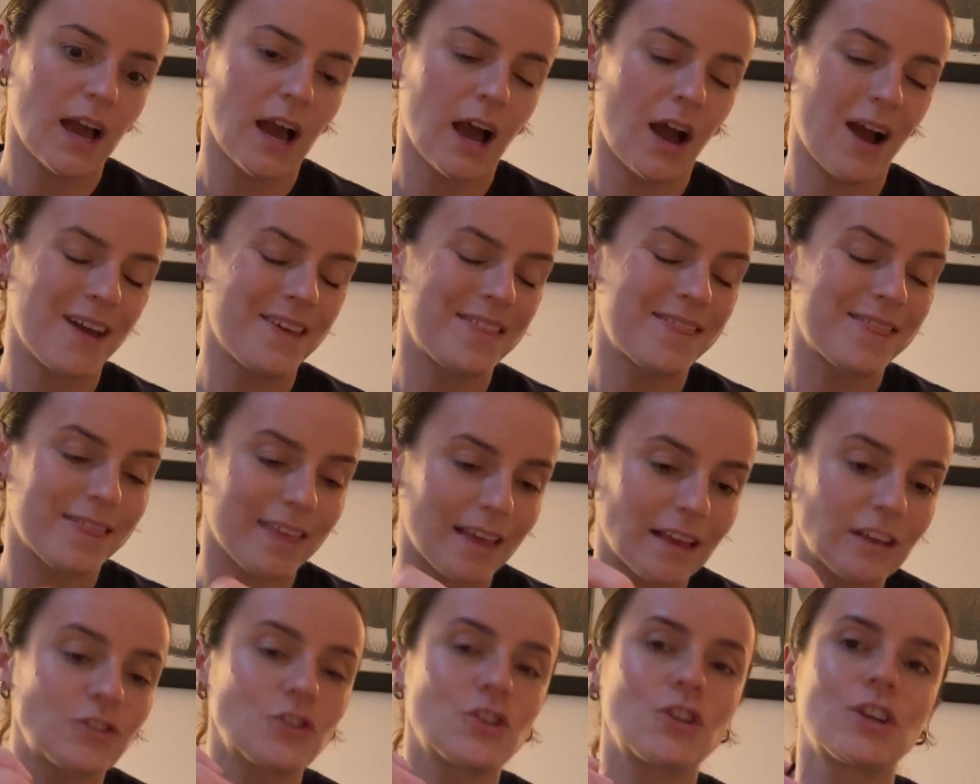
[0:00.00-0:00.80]
I
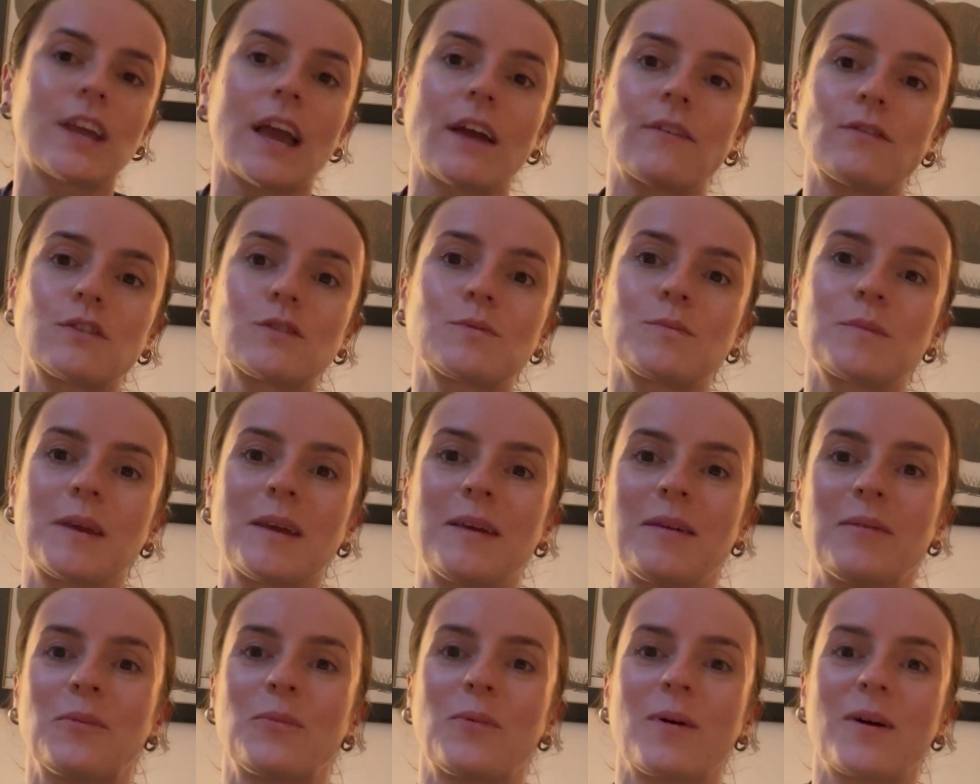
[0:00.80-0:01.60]
think she gave it to
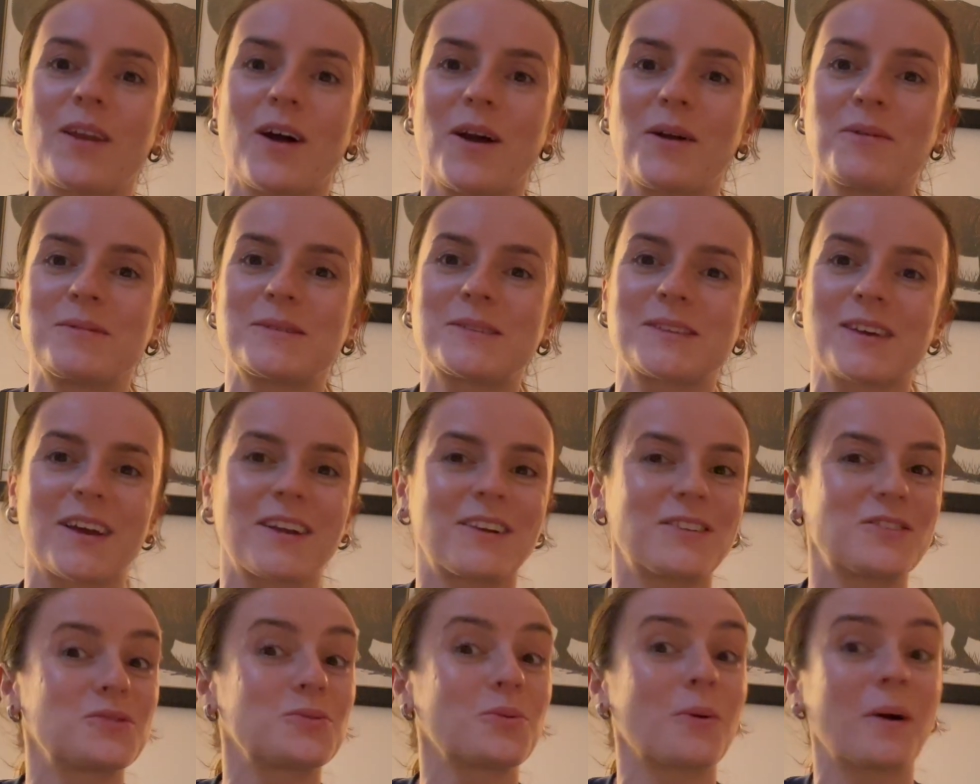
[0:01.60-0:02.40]
me when I was
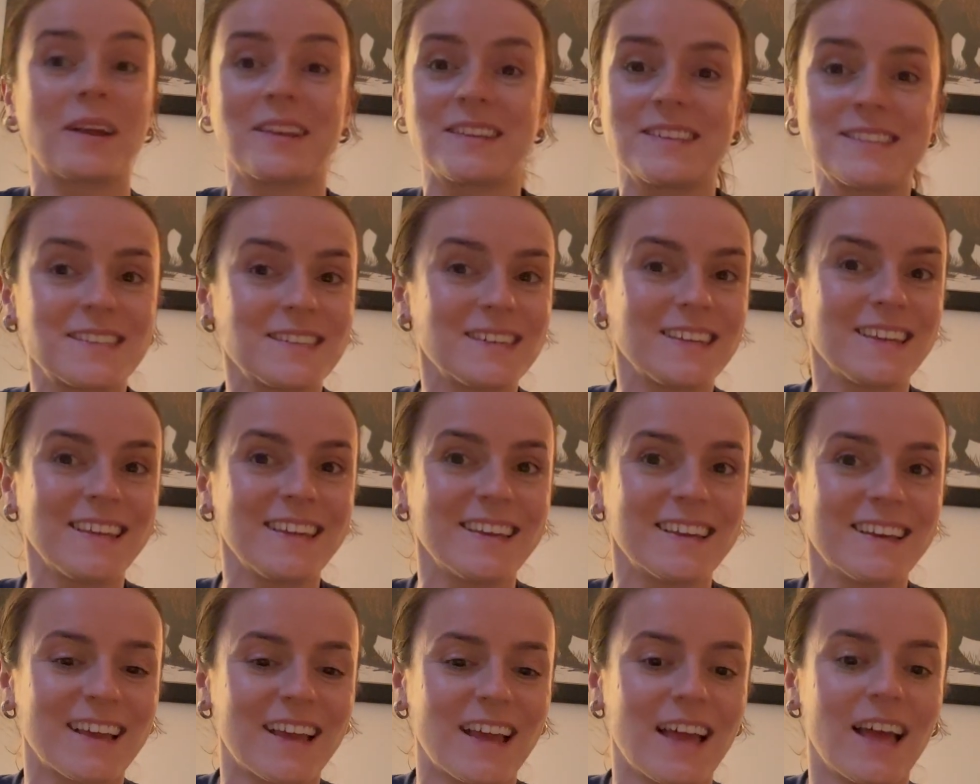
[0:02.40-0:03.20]
like 20.